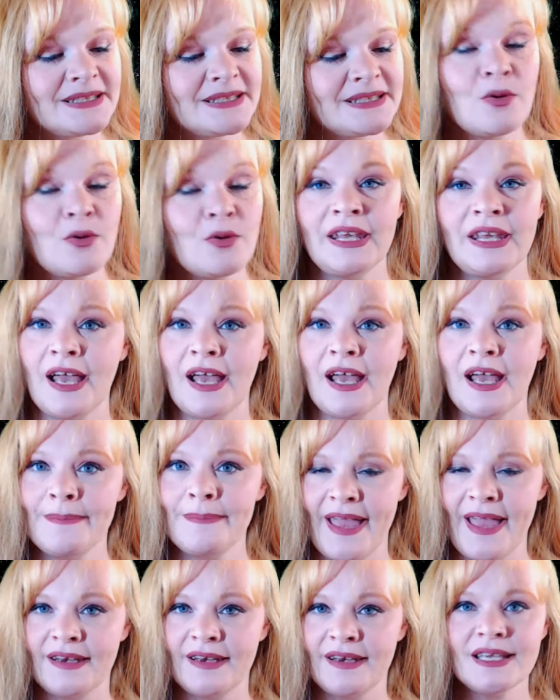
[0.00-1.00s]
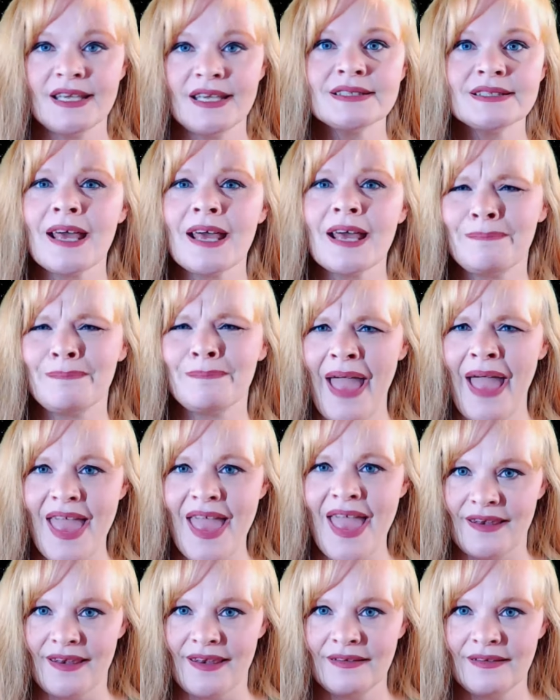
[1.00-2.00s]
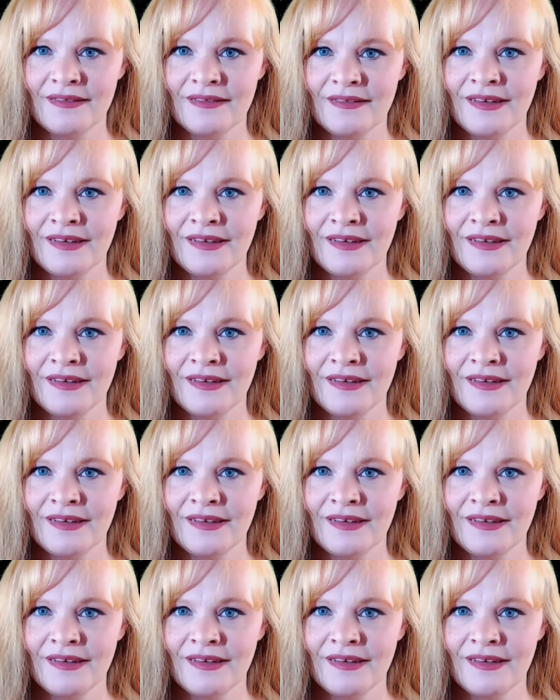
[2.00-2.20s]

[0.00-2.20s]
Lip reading: Smoky Eye Pen. It is not a pen.